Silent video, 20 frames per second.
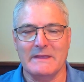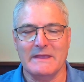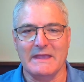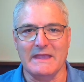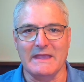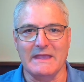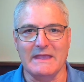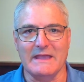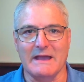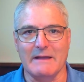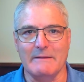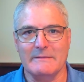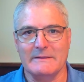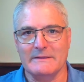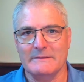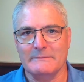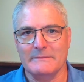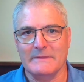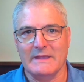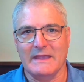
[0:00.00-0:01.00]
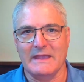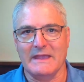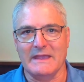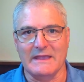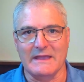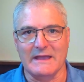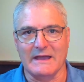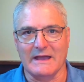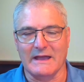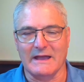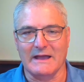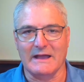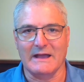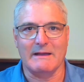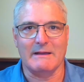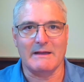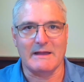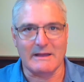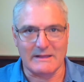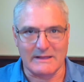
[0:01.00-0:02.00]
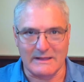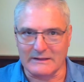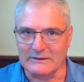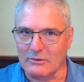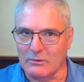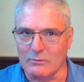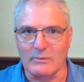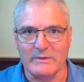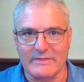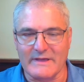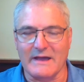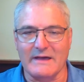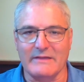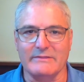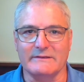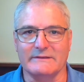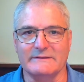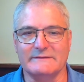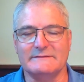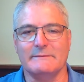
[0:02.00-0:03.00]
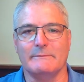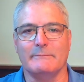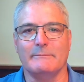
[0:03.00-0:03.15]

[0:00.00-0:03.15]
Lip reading: he along with others,